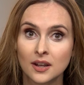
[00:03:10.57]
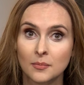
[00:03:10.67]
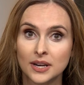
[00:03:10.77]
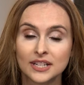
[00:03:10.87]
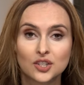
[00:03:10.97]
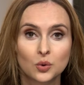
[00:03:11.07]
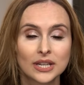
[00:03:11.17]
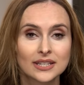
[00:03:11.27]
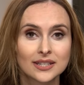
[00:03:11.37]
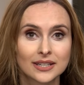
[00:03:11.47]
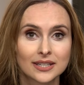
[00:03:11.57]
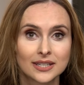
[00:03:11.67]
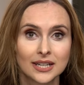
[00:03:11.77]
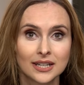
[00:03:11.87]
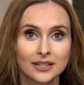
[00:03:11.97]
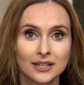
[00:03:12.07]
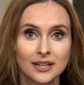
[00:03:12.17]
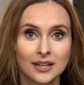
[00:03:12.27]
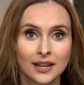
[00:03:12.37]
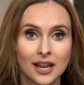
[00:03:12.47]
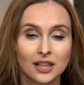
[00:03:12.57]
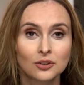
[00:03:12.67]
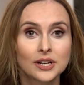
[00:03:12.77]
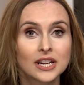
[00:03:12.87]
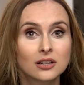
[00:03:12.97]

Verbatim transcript: But in 2016, Hillary